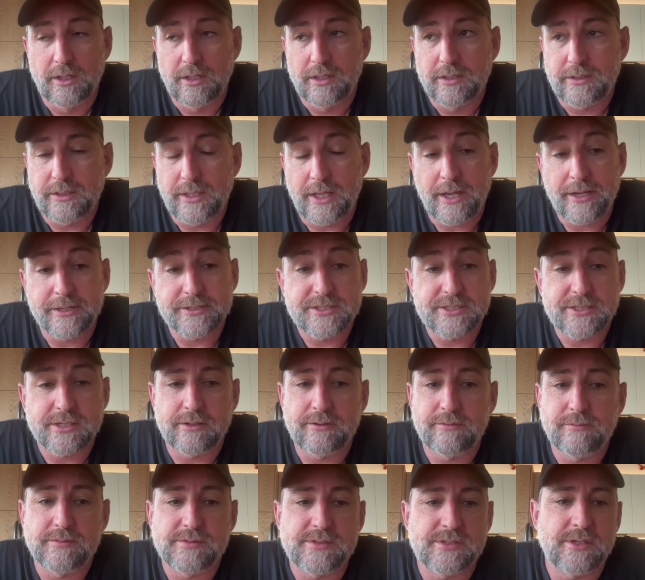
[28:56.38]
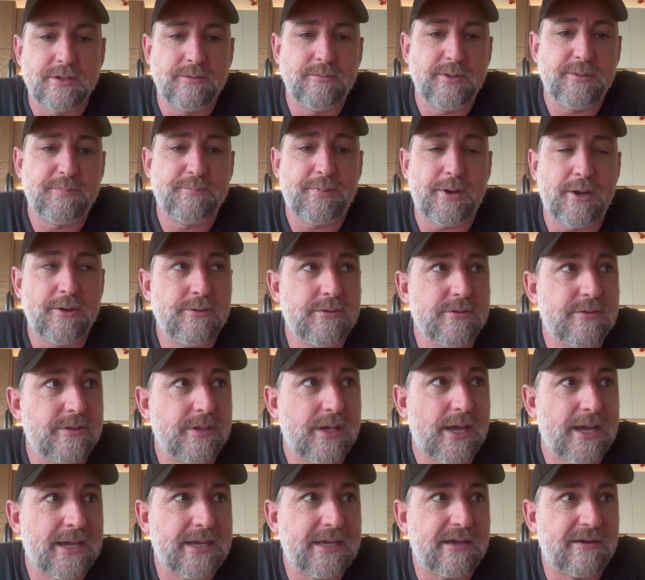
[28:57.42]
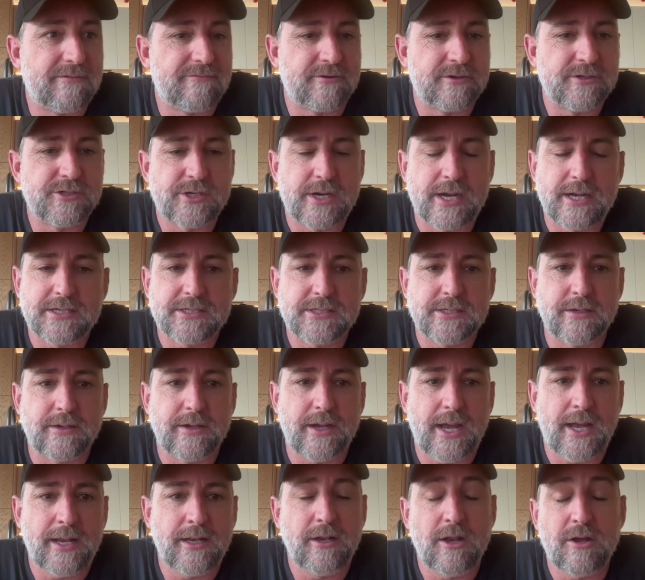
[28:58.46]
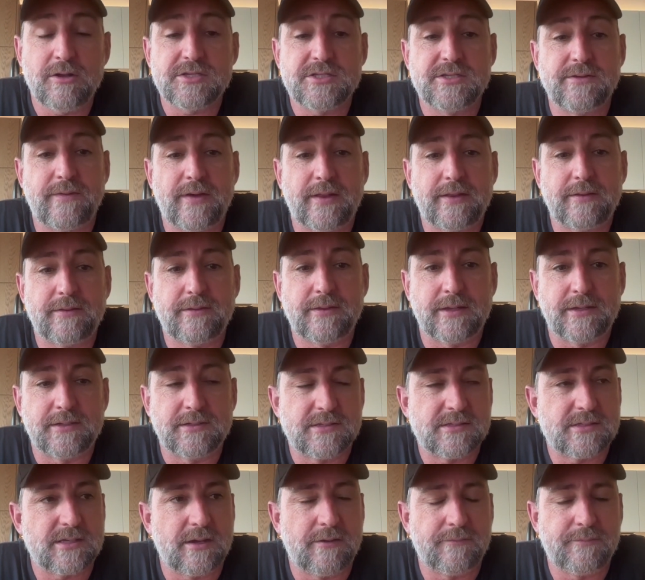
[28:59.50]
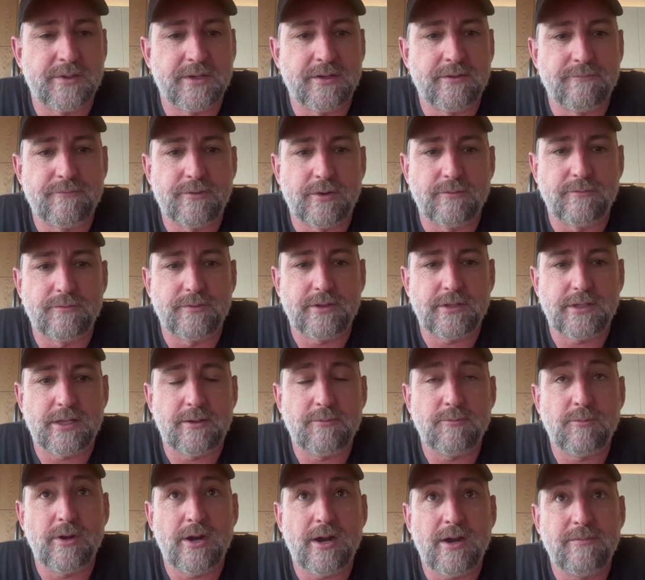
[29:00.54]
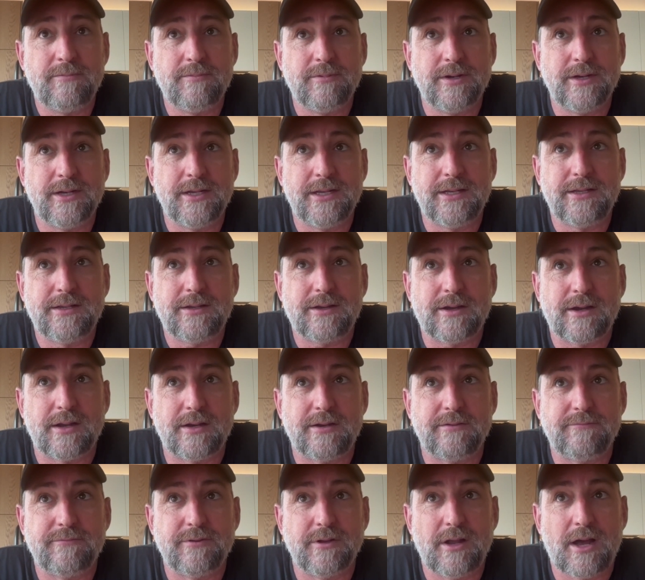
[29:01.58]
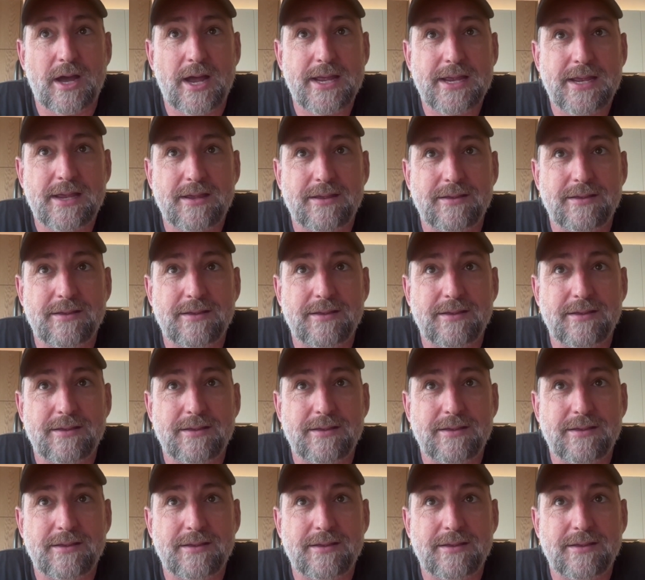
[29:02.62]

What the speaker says: Yeah, so with both AF and Tracksuit and lots of other things that I've been involved with, like what I really kind of like,